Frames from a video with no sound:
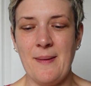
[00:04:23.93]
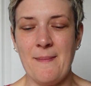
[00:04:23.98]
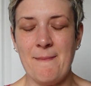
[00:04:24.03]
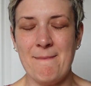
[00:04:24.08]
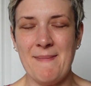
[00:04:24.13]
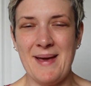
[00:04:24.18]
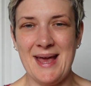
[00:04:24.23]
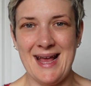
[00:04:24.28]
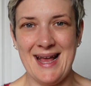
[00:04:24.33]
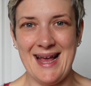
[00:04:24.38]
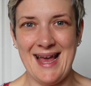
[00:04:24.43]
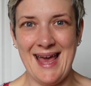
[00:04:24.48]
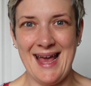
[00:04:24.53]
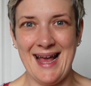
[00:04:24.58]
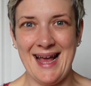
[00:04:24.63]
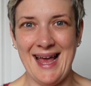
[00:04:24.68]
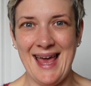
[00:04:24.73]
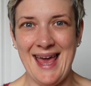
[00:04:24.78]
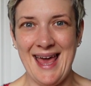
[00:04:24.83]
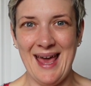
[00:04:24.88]

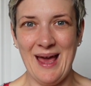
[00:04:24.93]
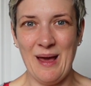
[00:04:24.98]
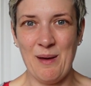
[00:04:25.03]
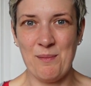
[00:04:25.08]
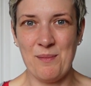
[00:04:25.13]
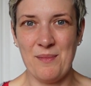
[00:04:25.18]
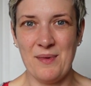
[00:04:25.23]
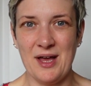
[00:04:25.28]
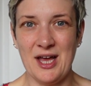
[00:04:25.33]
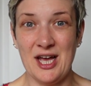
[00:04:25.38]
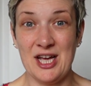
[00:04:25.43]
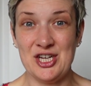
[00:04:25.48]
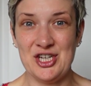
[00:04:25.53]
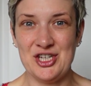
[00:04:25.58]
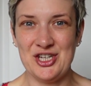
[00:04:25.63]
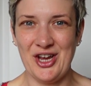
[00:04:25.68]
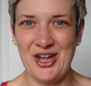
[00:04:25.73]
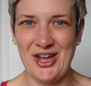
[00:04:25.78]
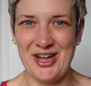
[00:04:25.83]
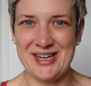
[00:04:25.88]
making him a
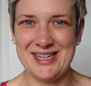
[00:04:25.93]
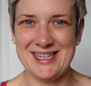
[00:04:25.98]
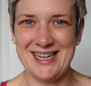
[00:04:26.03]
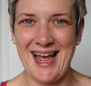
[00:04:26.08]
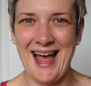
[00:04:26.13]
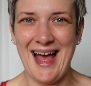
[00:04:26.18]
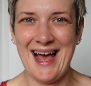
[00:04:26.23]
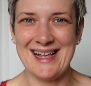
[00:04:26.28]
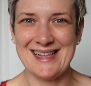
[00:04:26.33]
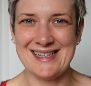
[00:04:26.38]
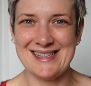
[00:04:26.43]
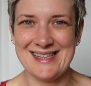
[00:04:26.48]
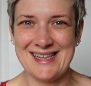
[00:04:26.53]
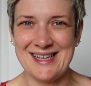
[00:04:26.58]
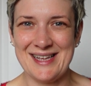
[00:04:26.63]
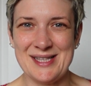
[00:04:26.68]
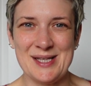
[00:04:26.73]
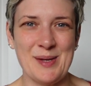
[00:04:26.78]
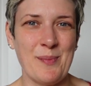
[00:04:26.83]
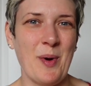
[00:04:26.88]
shirt as
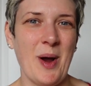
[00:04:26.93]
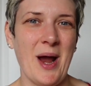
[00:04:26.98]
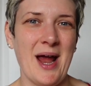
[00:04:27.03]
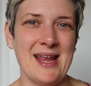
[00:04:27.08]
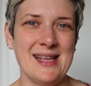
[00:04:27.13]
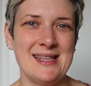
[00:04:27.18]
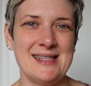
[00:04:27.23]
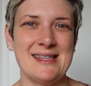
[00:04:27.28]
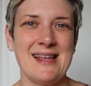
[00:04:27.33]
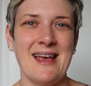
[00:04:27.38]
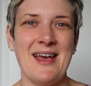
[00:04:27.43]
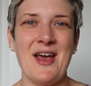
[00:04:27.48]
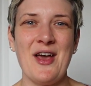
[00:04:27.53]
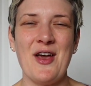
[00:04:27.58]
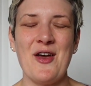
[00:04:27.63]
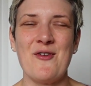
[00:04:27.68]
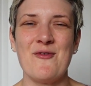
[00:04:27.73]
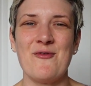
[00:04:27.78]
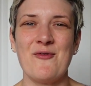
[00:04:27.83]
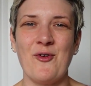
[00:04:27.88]
a surprise
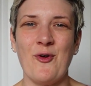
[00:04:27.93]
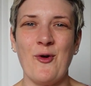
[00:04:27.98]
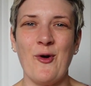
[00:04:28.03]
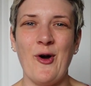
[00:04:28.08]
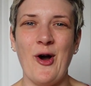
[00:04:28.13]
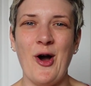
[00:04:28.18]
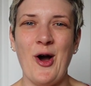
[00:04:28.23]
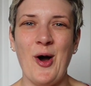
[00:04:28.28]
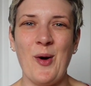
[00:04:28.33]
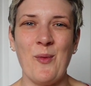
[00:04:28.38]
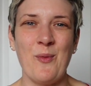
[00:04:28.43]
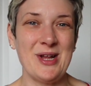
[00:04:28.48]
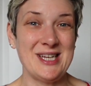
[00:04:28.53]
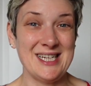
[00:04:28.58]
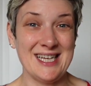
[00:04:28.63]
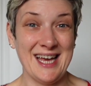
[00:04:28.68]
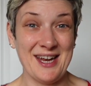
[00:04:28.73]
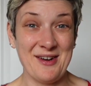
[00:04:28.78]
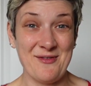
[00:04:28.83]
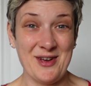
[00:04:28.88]
for our
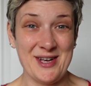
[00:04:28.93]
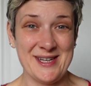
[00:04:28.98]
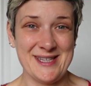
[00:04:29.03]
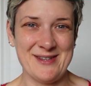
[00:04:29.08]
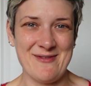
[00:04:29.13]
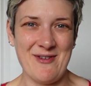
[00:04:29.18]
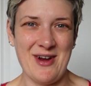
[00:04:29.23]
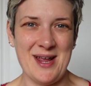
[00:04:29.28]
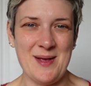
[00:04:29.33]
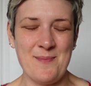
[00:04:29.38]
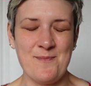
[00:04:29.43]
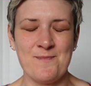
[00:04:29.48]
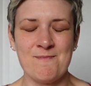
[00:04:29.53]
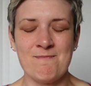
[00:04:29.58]
wedding anniversary.